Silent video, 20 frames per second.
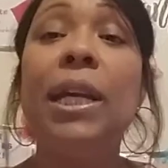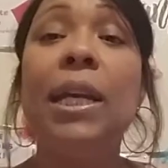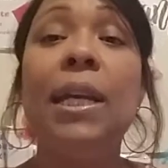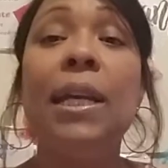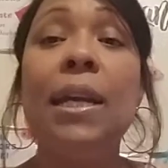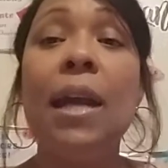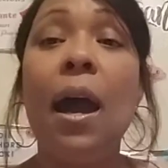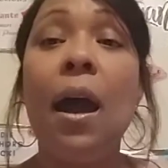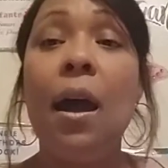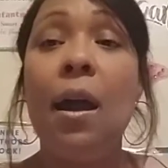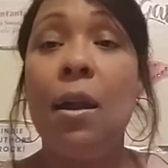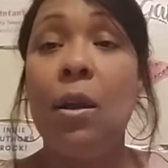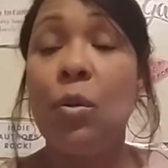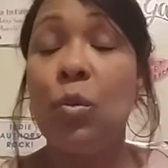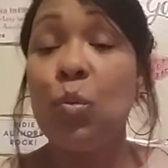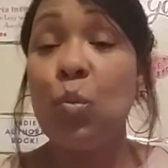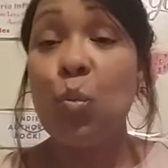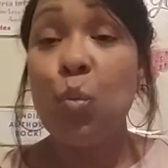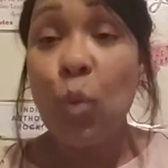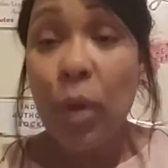
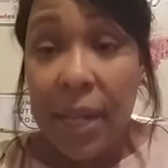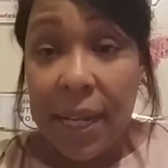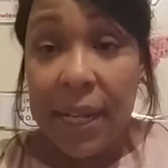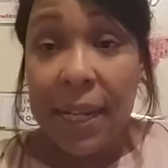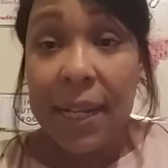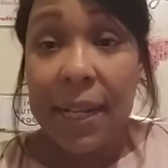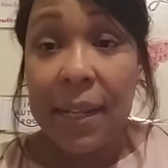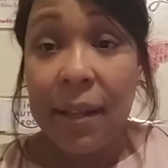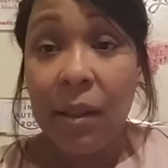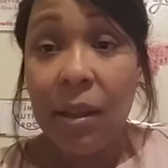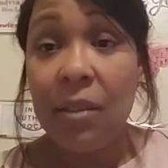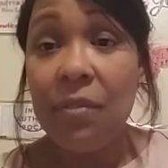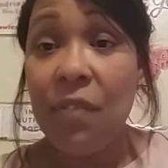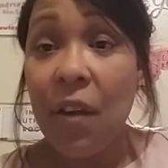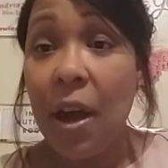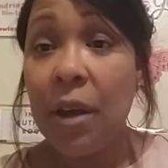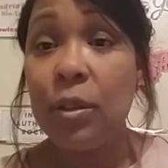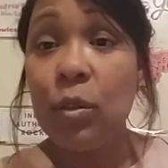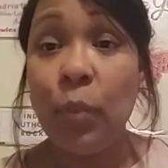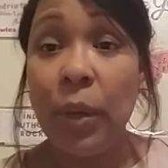re-evaluate
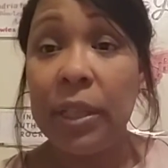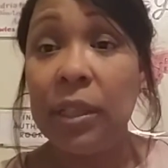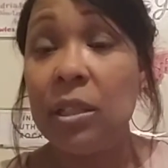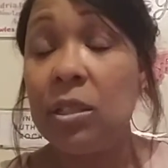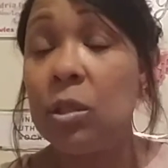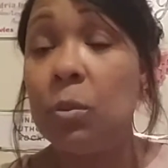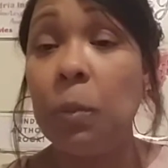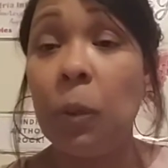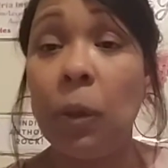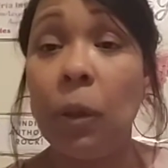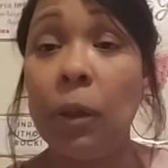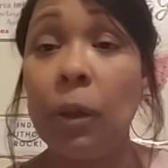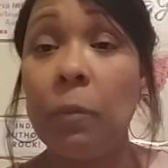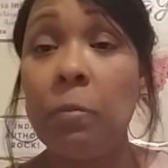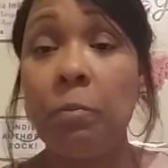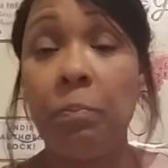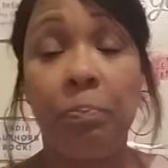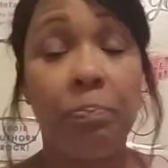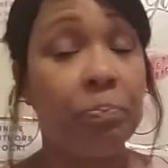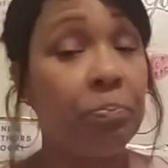this book.
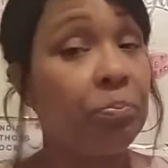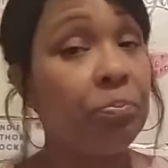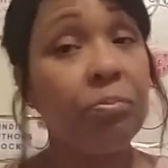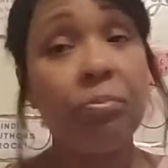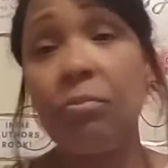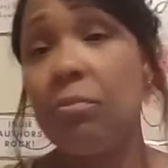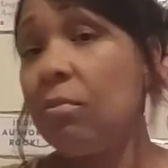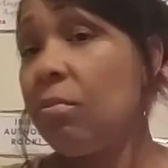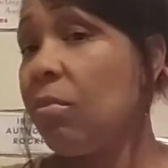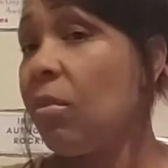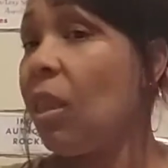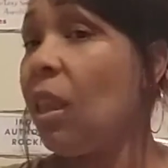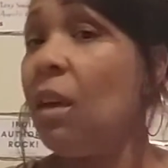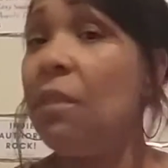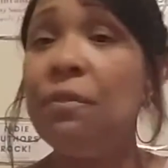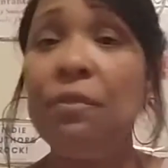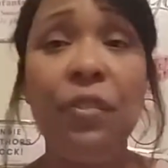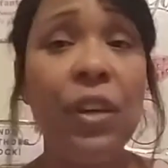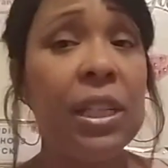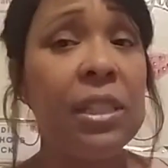Fix
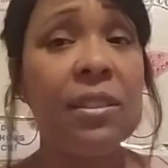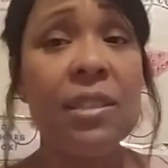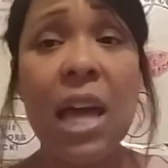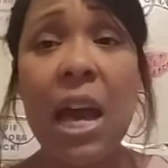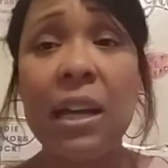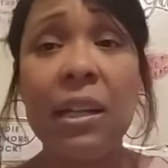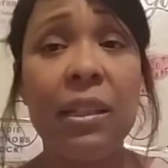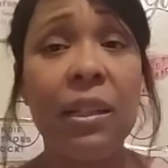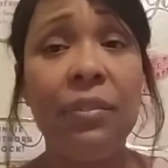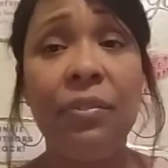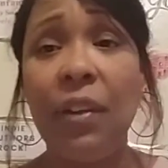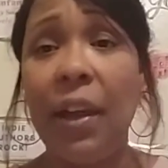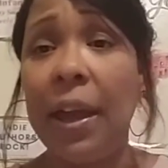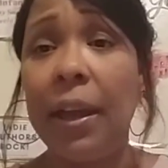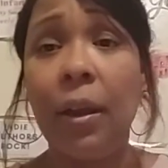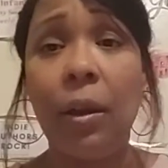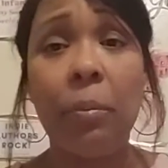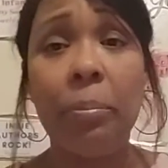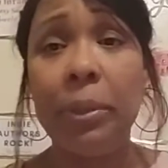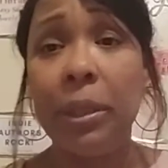that cliffhanger, because
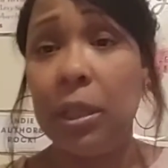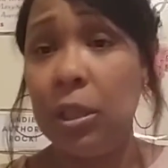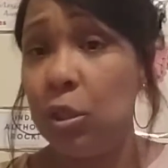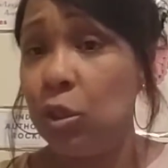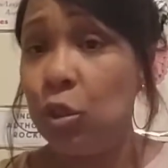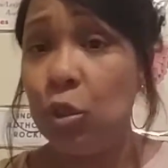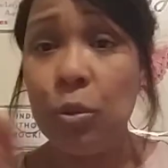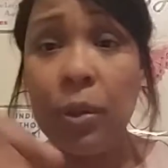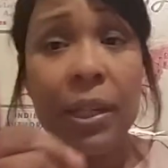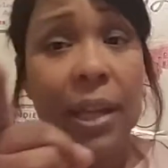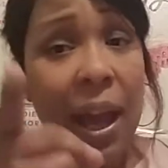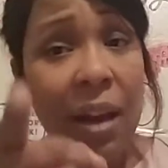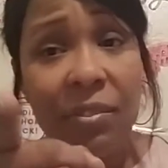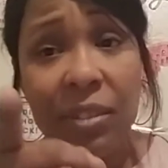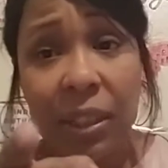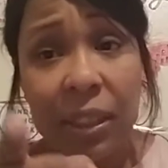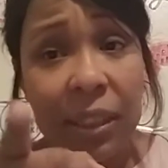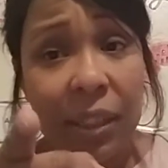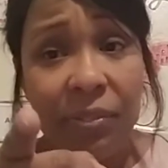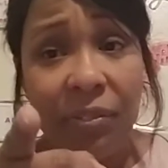you can have a
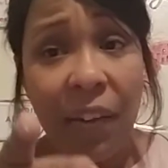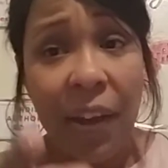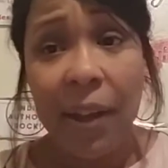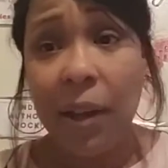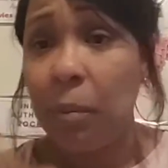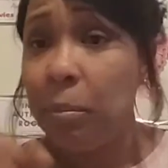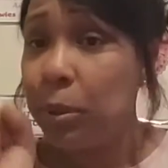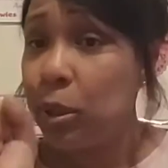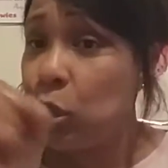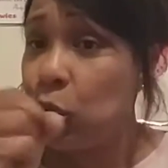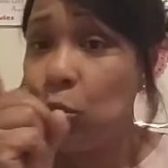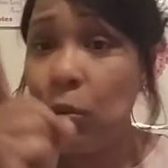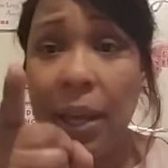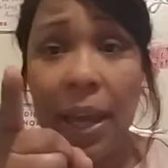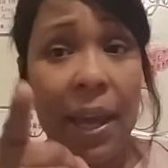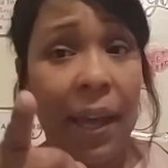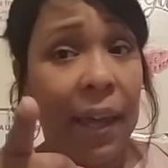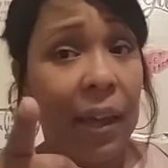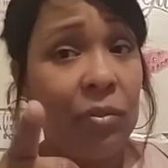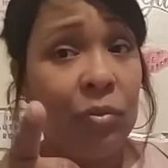cliffhanger, but you can't have one
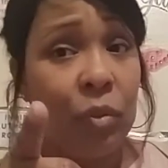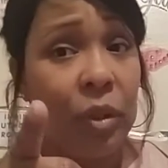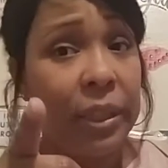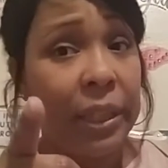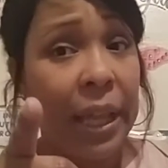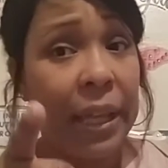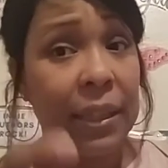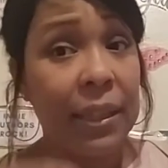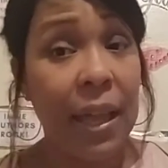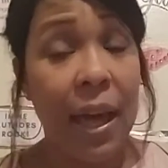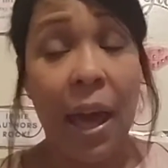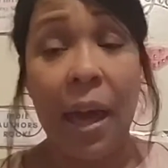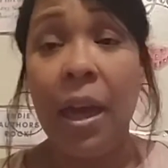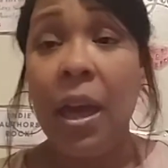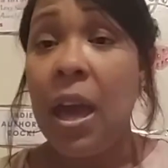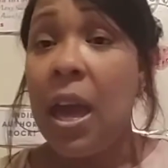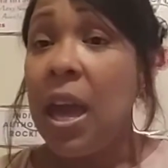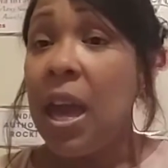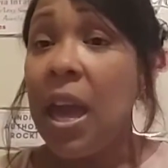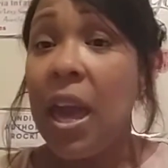like that. If
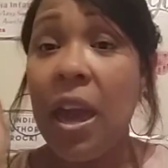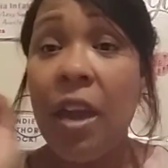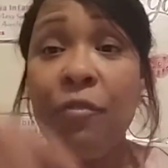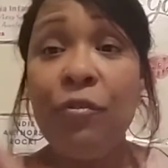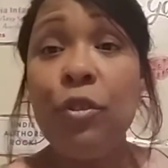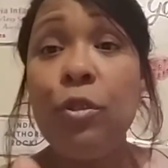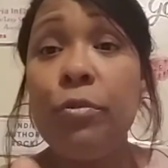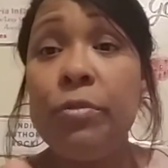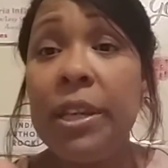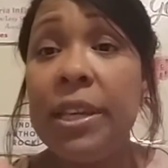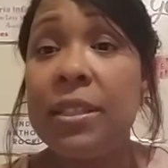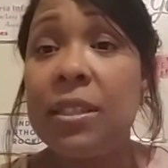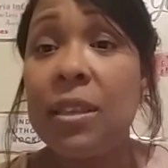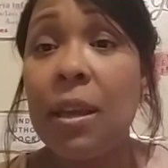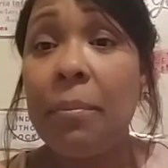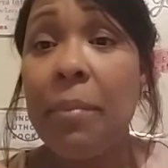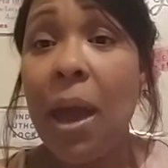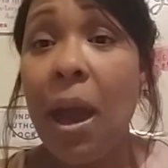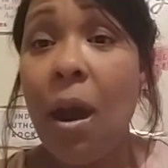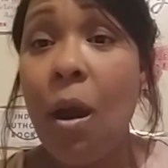you need some help,
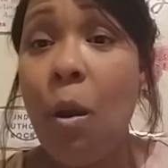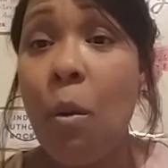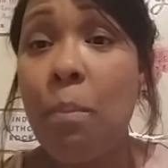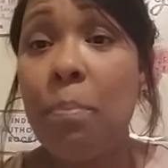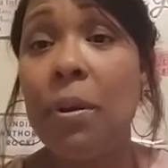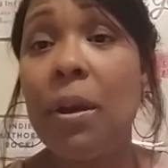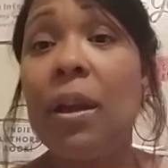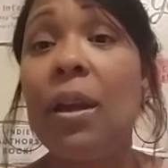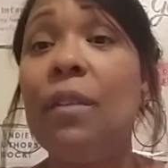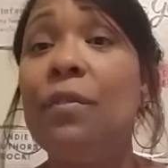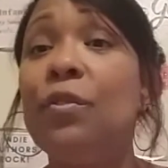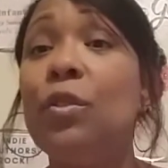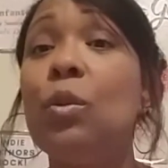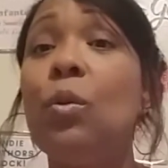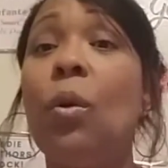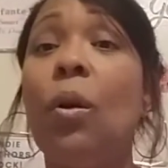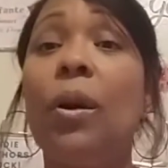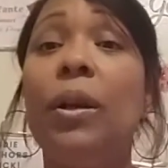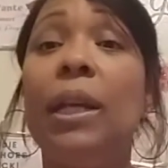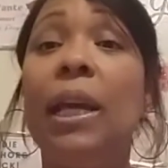if you are an
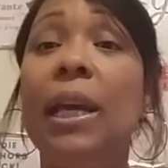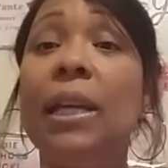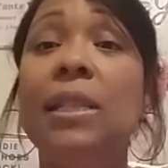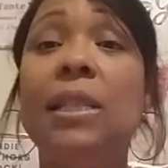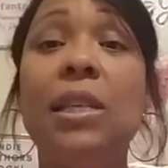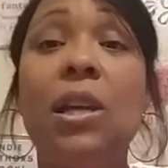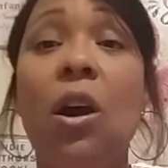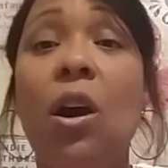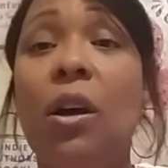indie author,